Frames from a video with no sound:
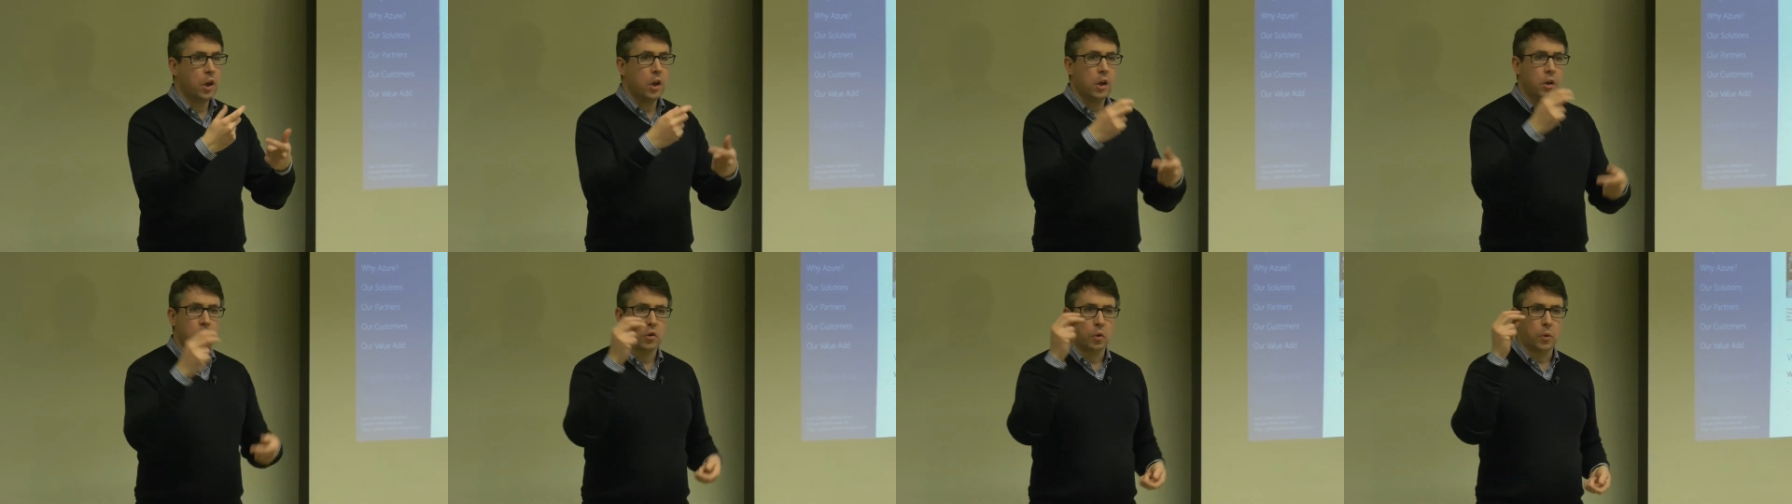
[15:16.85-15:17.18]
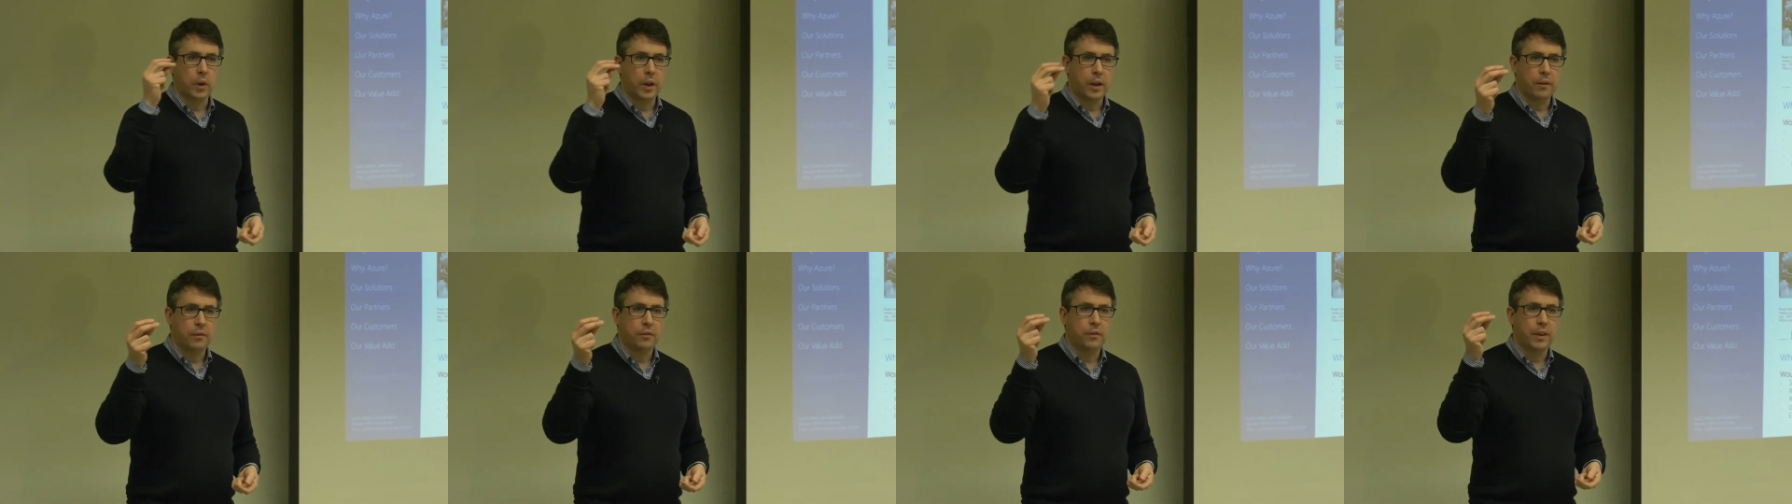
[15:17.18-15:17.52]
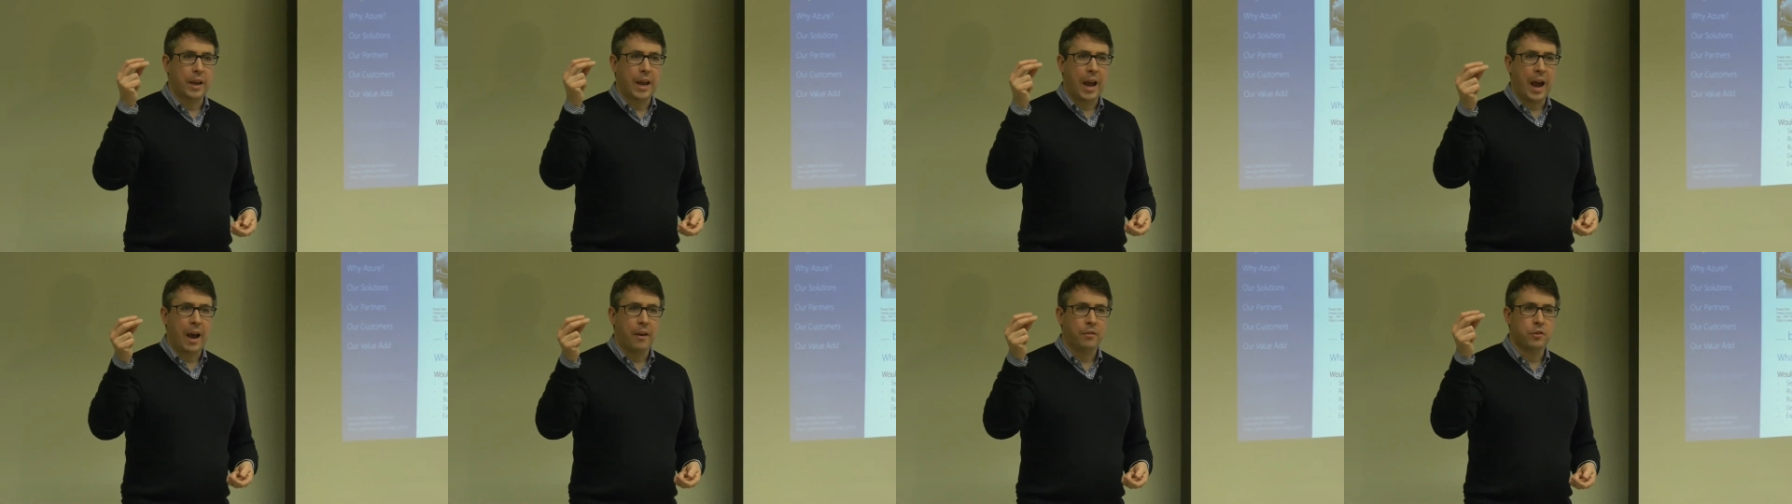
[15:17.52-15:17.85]
So if
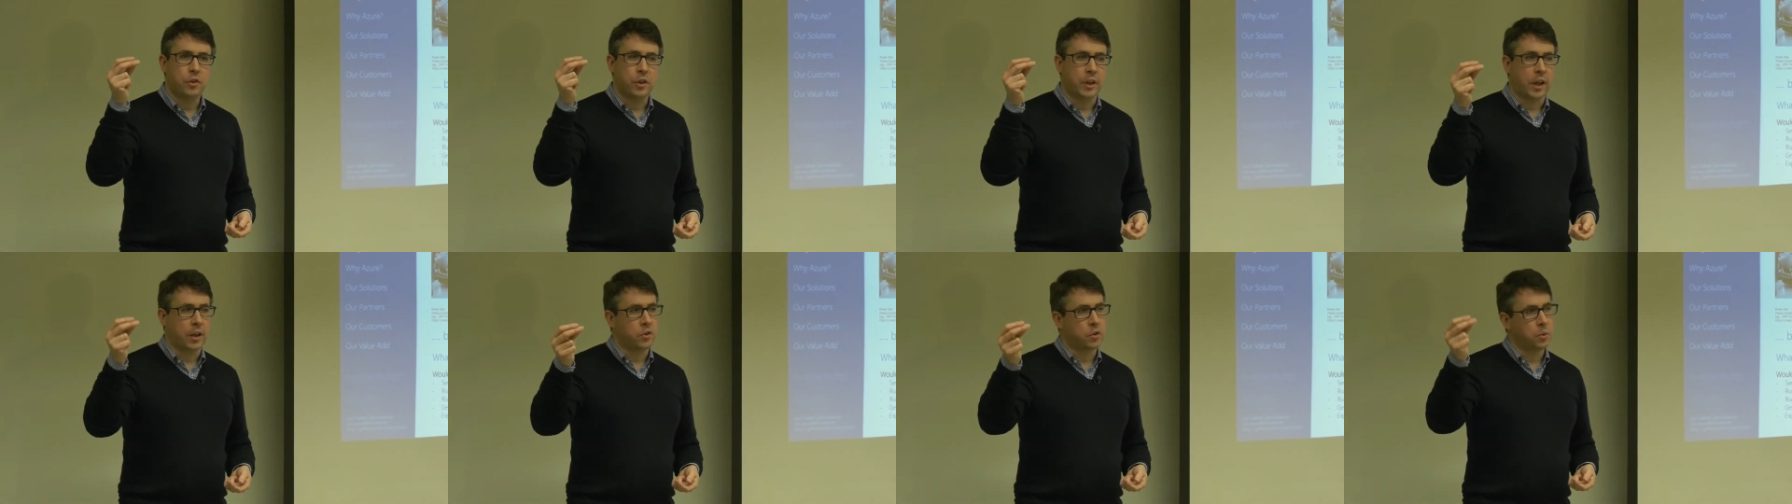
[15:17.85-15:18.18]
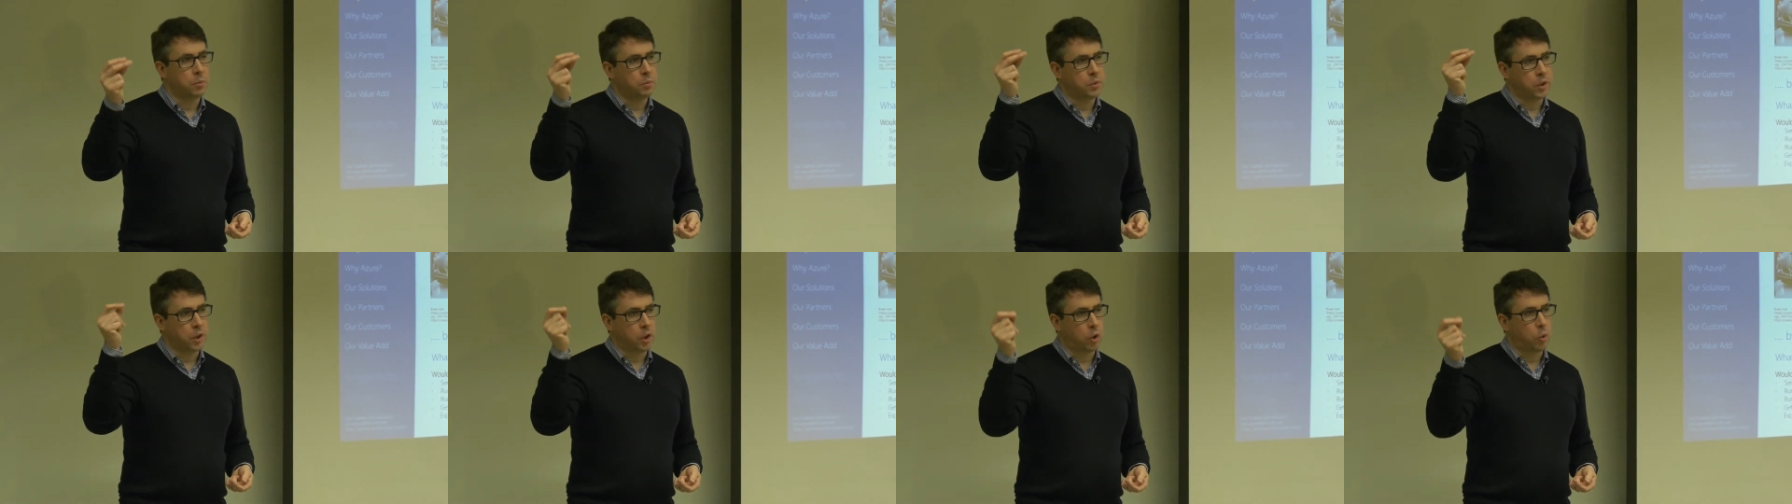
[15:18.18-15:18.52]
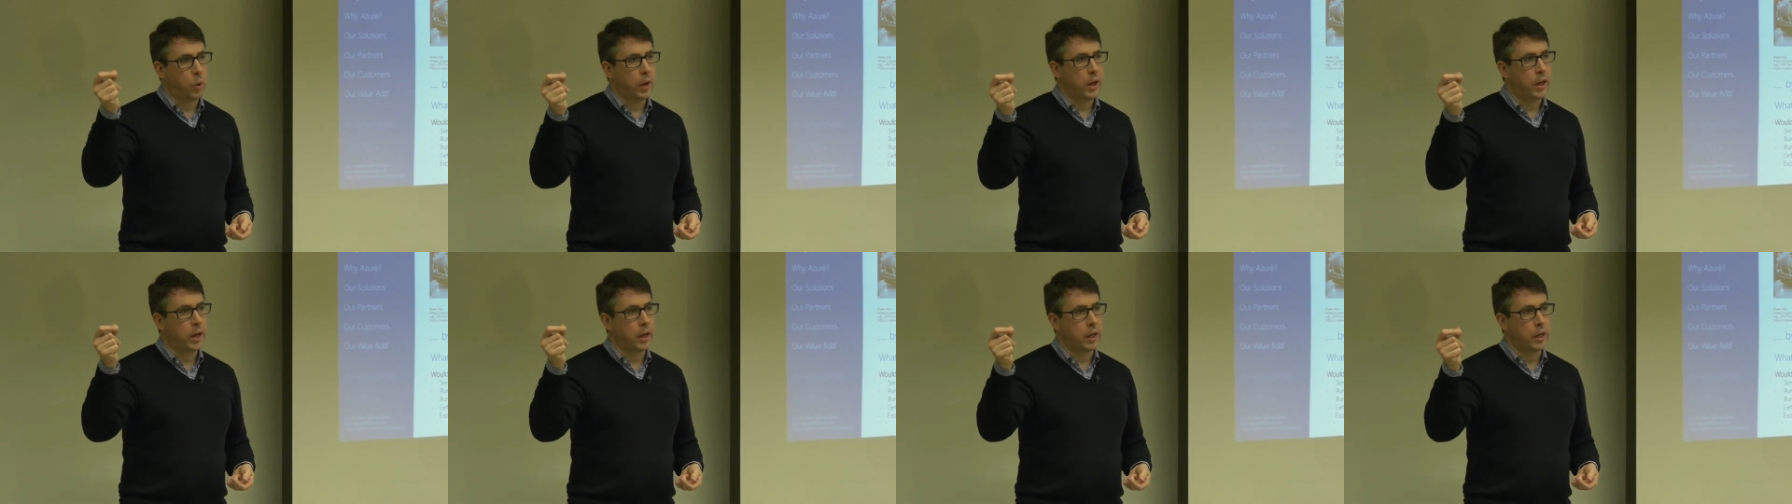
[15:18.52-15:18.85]
they have to get something
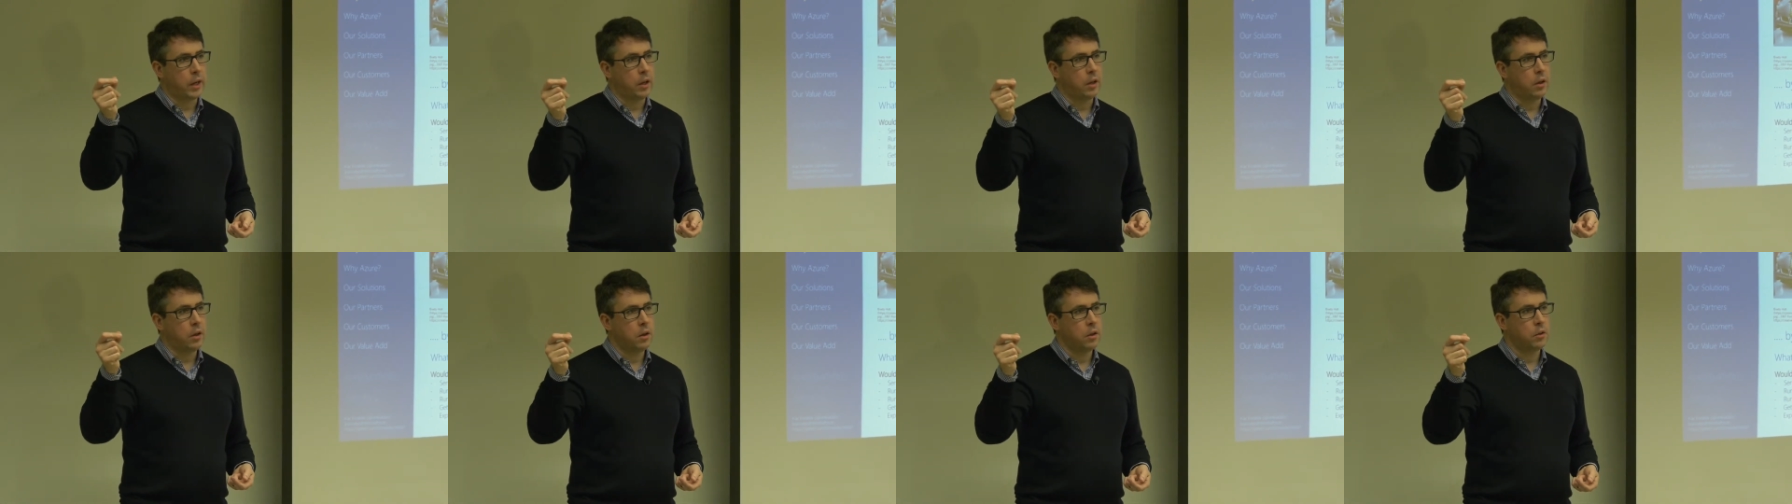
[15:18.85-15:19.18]
quickly,